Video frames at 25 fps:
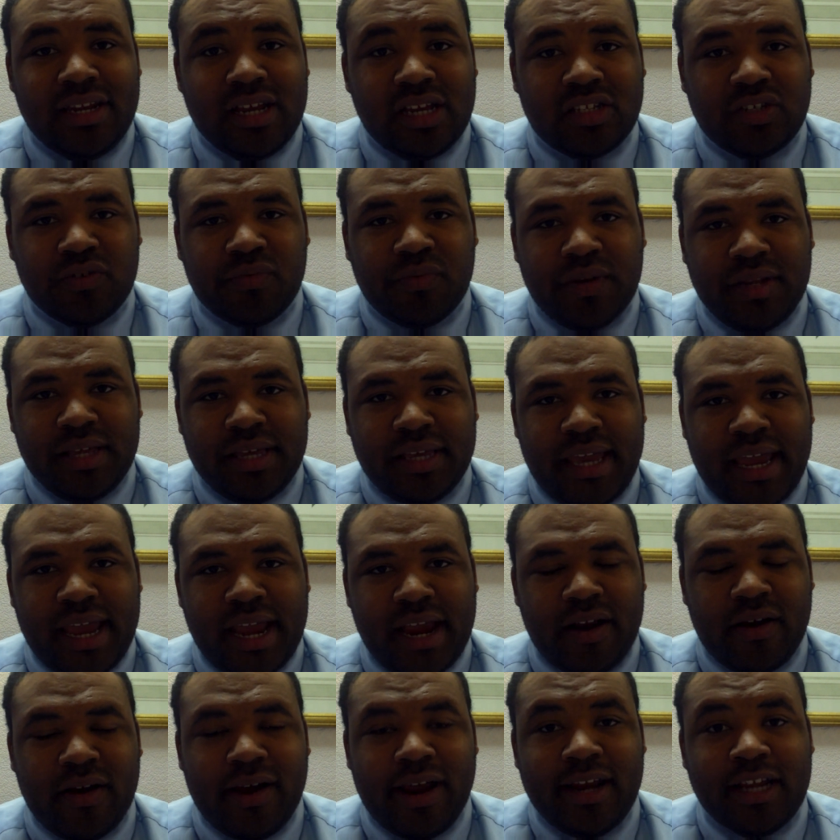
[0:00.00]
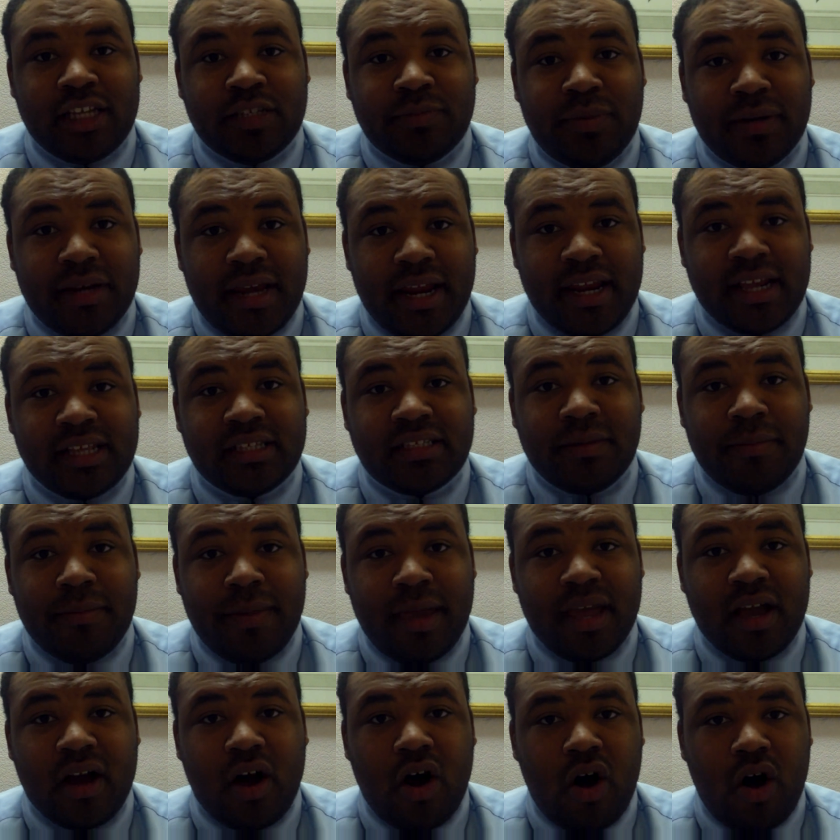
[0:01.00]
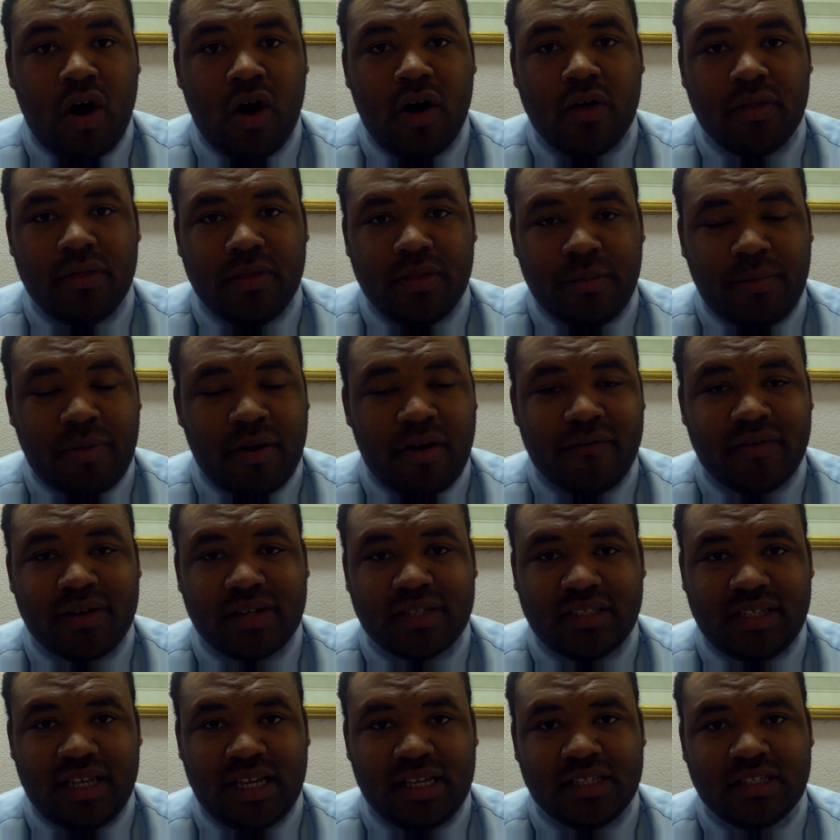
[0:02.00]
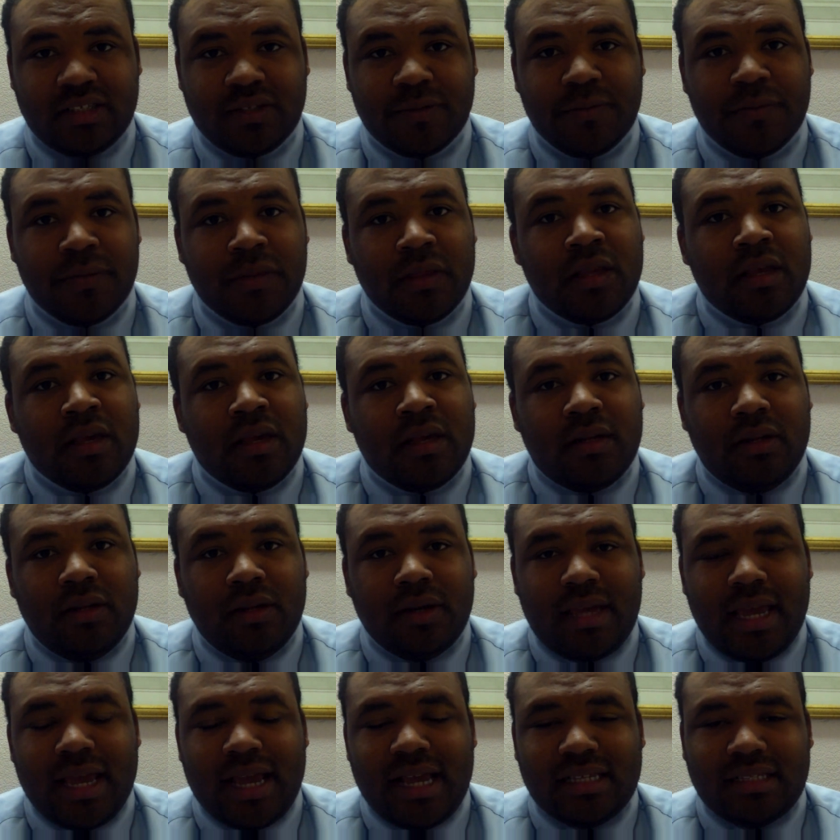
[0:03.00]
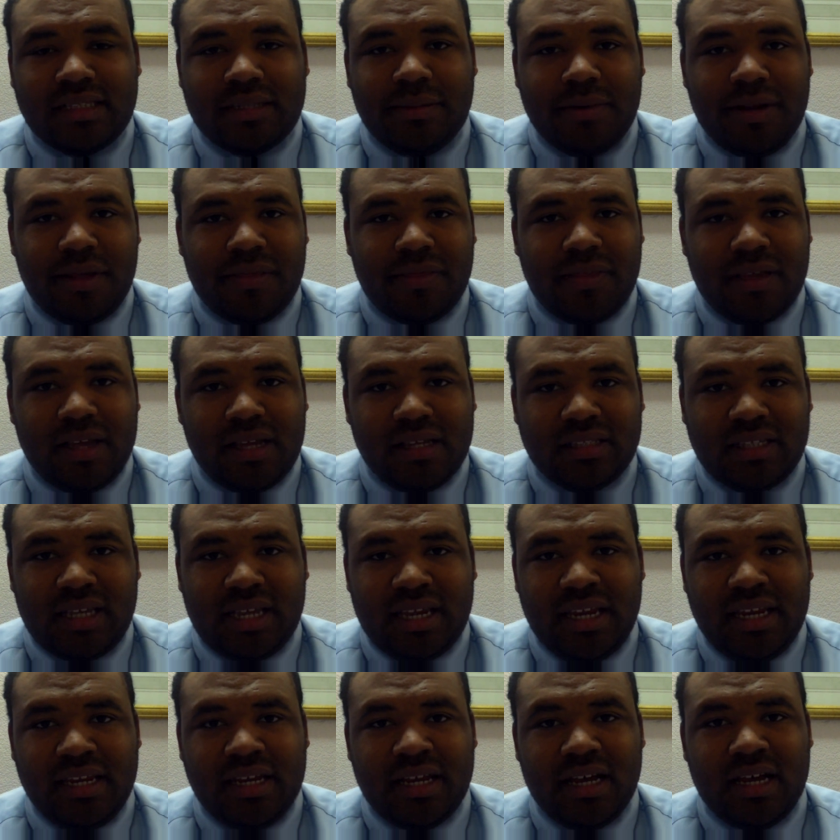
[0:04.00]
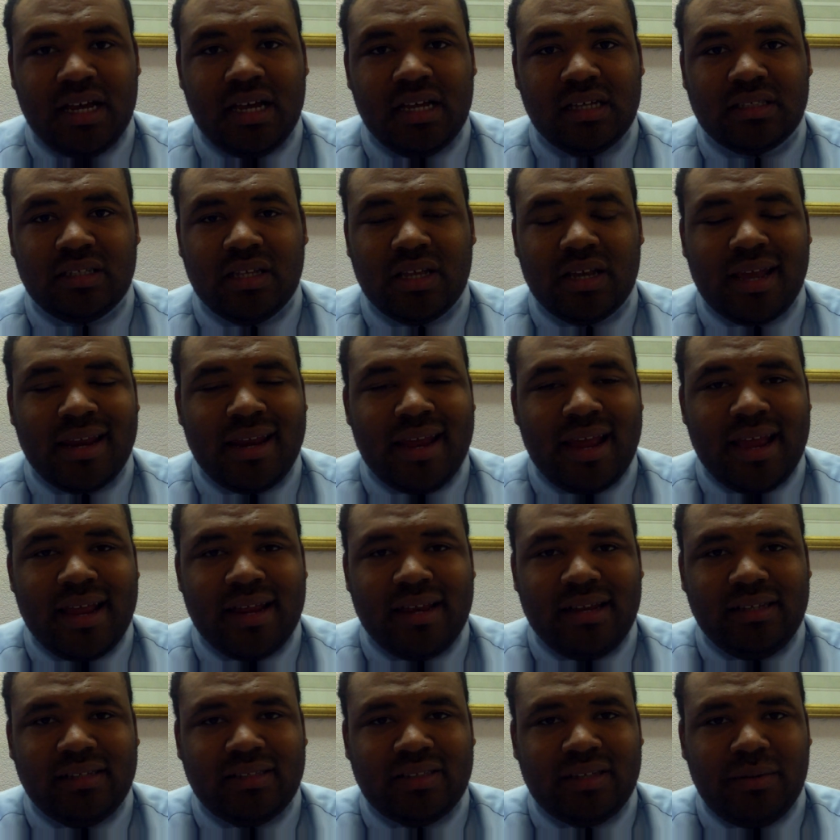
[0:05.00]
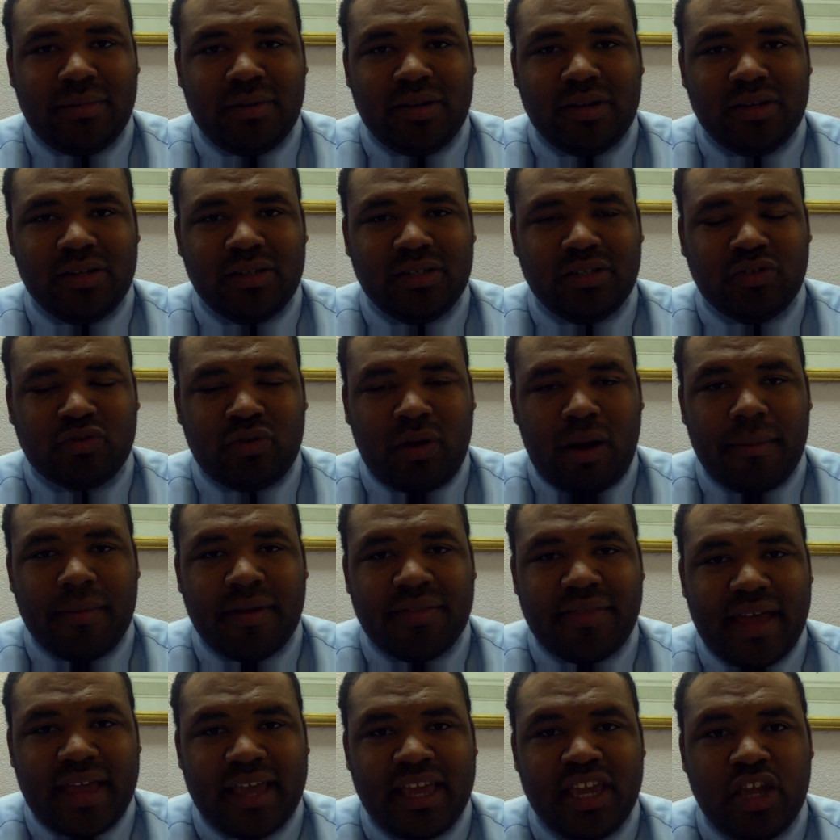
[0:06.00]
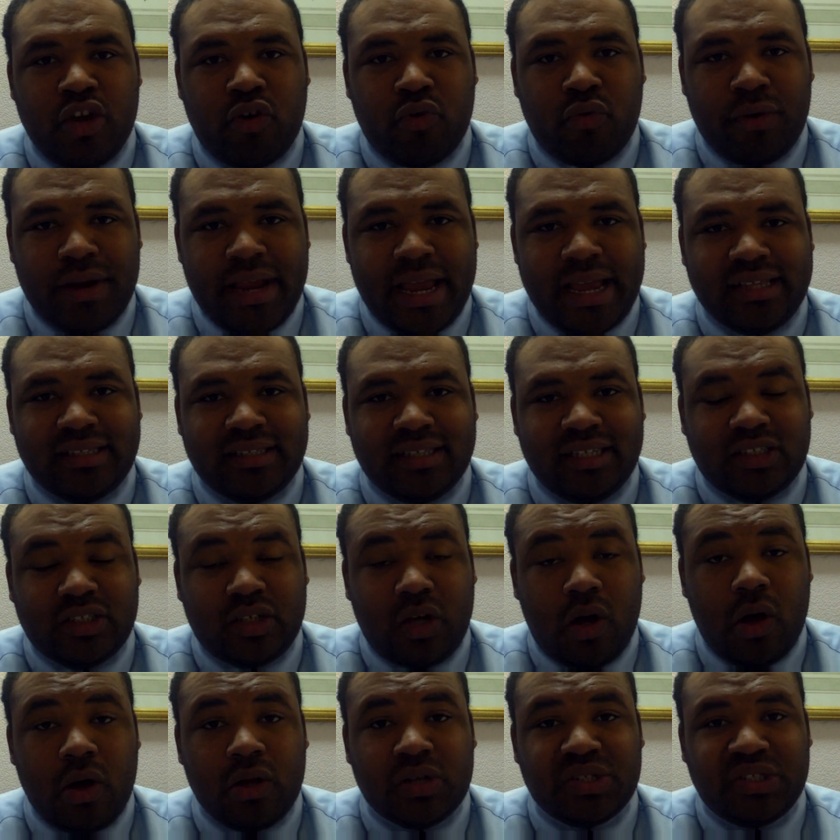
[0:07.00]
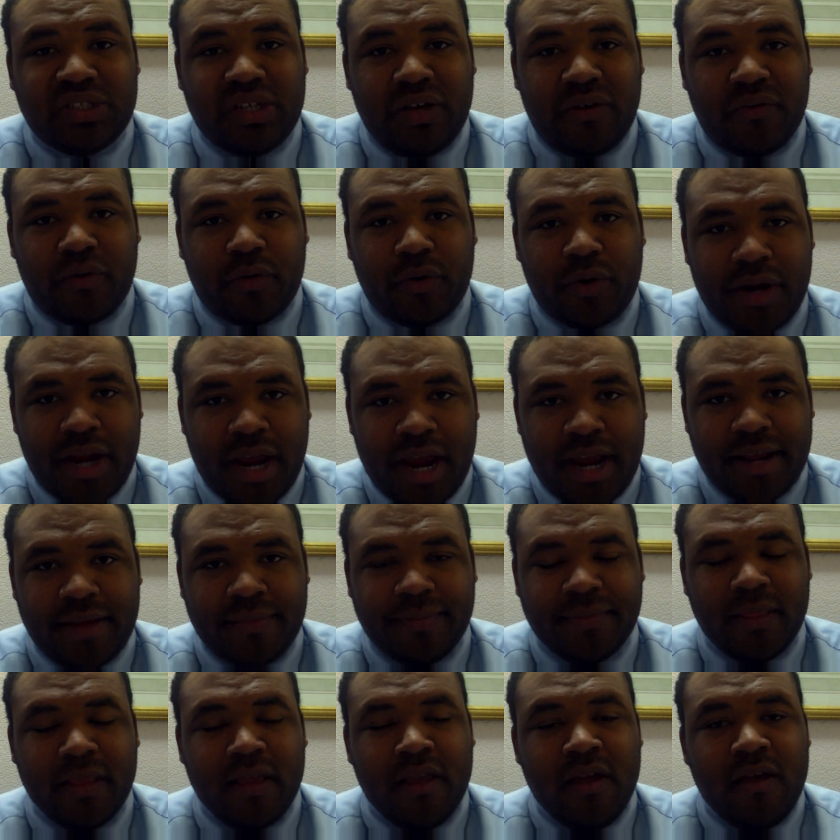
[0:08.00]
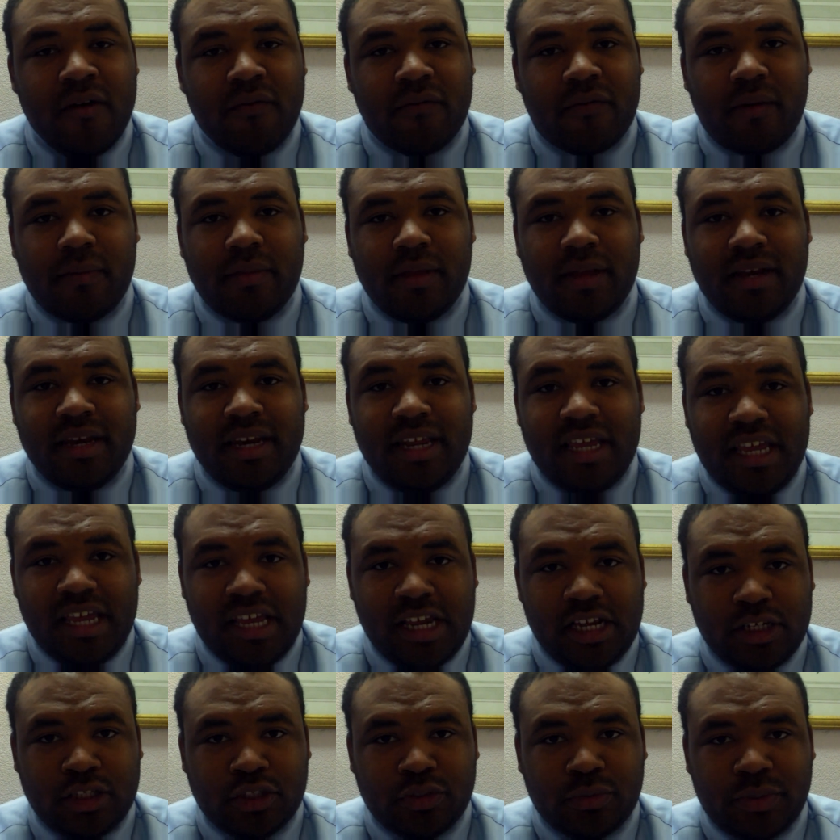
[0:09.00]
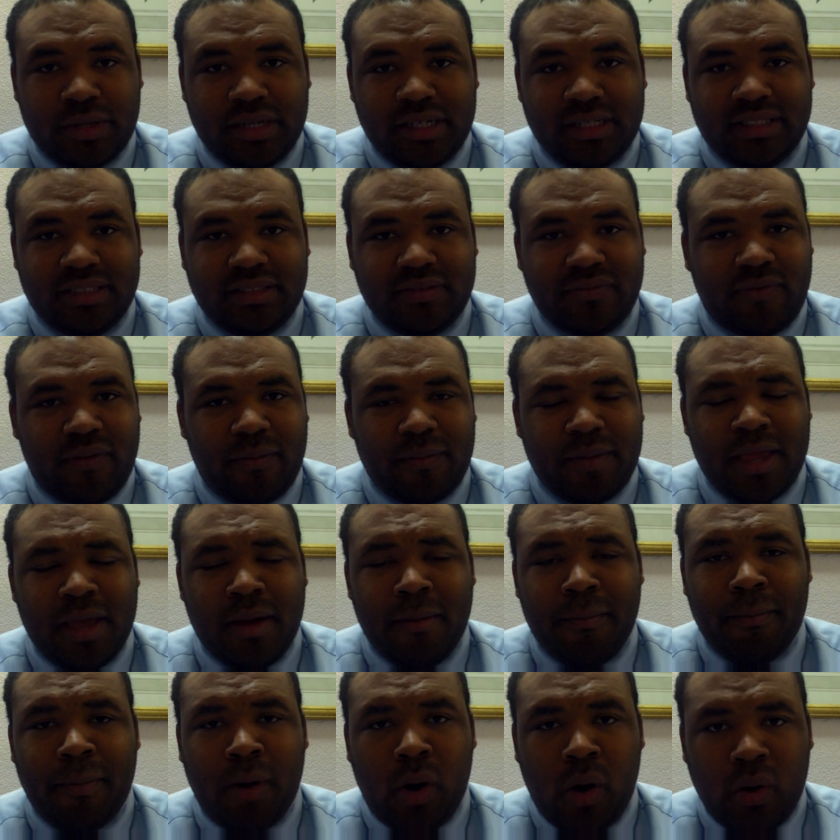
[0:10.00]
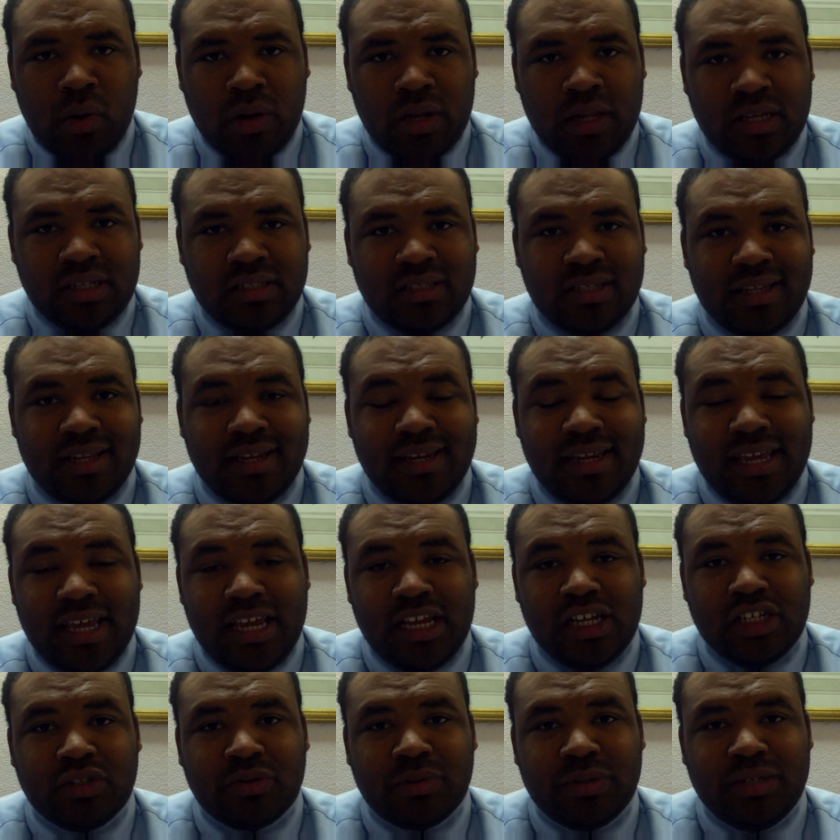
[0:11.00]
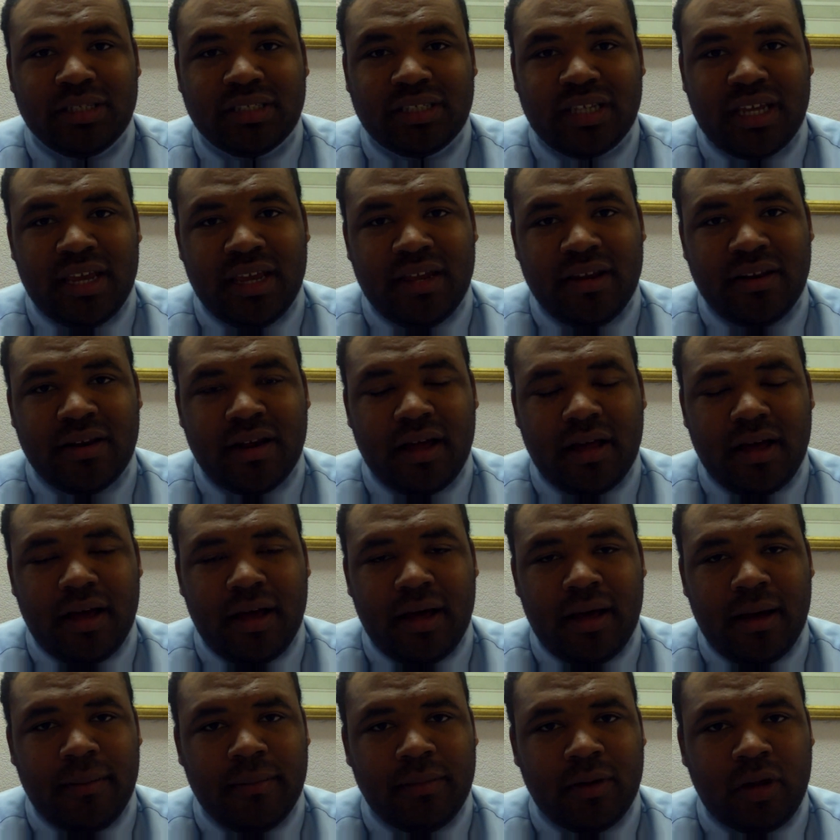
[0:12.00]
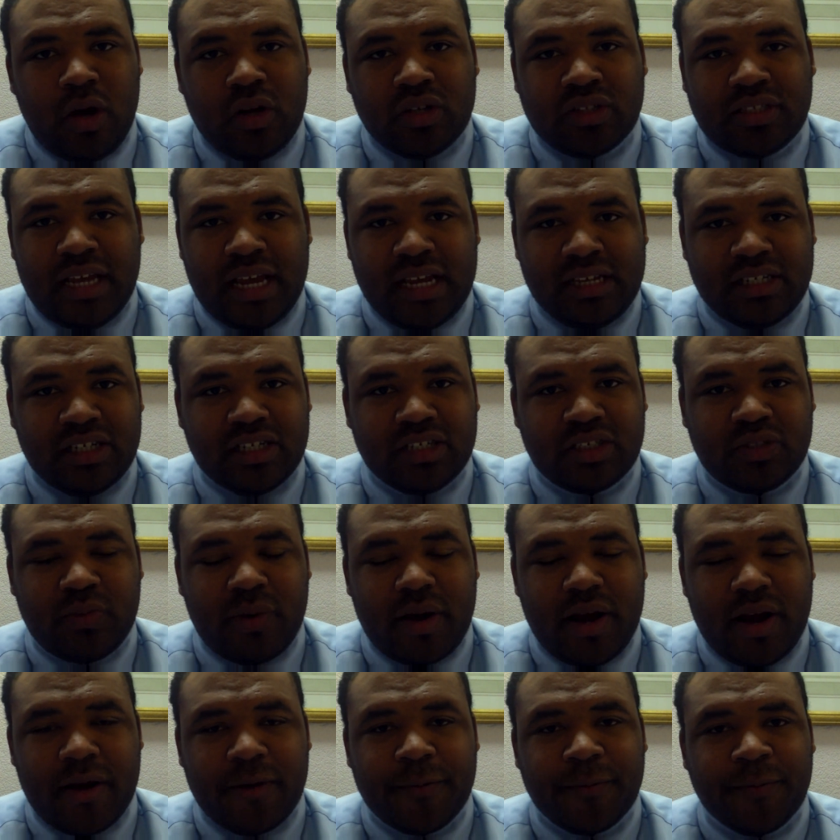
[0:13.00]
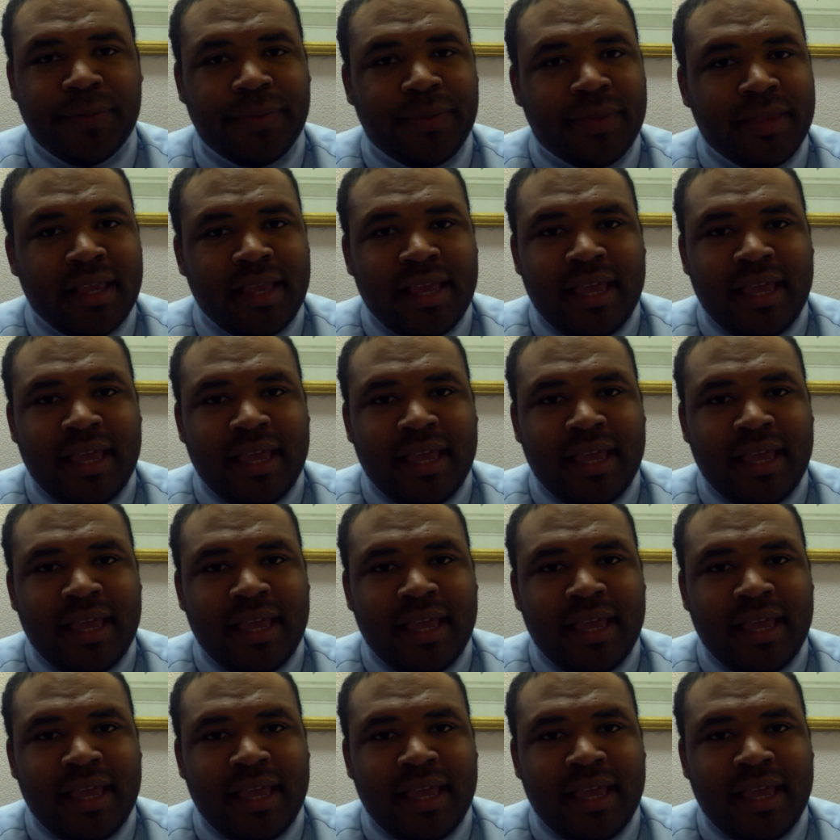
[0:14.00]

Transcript: He doesn't really care, and it's beginning to make all the perfect sense. Looking at some of the things that he does, looking at some of the drama that he creates, it's all self-created. From the knee injuries, from him bowling to the knee injuries in Los Angeles, where